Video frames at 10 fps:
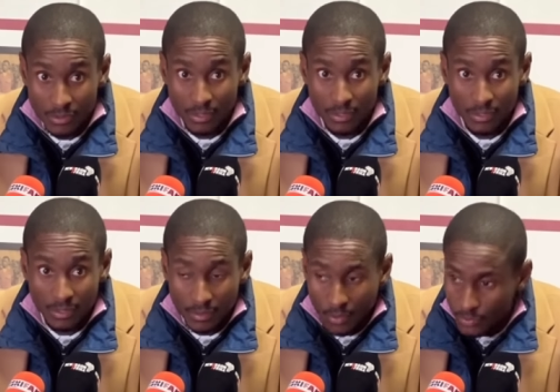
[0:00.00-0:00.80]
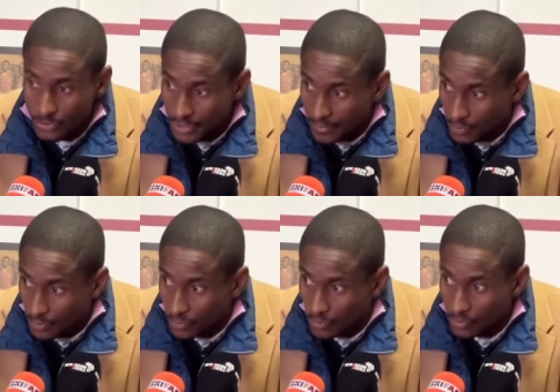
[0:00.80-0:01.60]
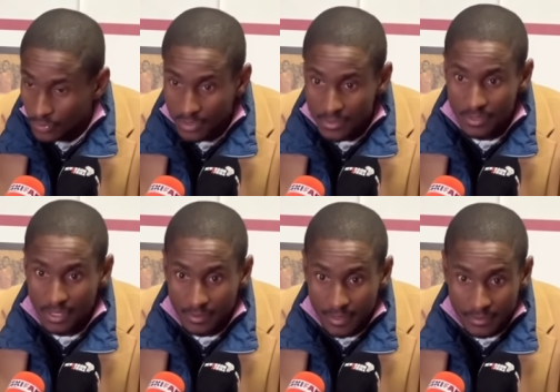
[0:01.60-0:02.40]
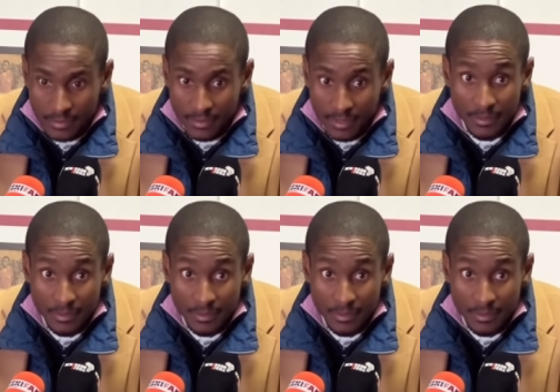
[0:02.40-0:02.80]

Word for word: uh, coaches have to do this and that and that.